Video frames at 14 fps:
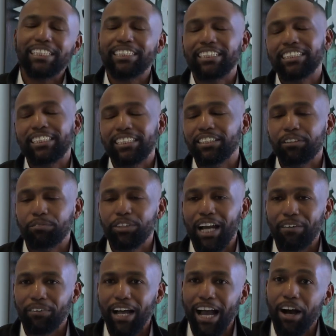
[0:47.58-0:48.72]
instances of
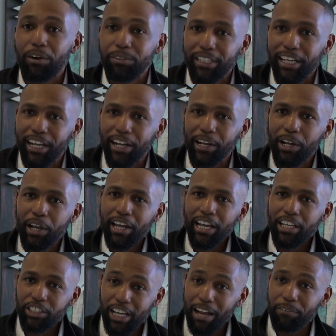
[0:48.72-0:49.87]
Java out there.
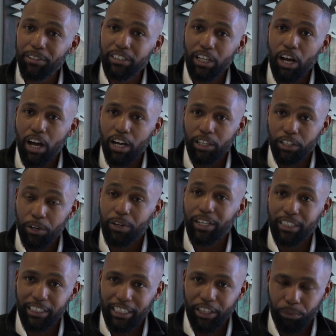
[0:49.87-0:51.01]
And Java's on
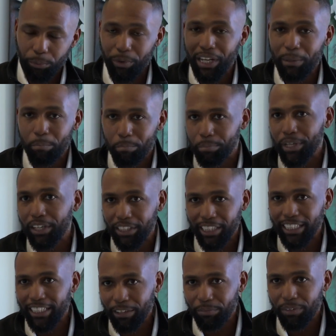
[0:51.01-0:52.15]
currently three billion
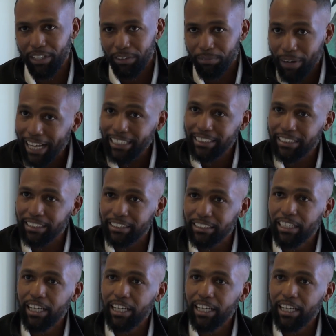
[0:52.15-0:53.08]
different devices.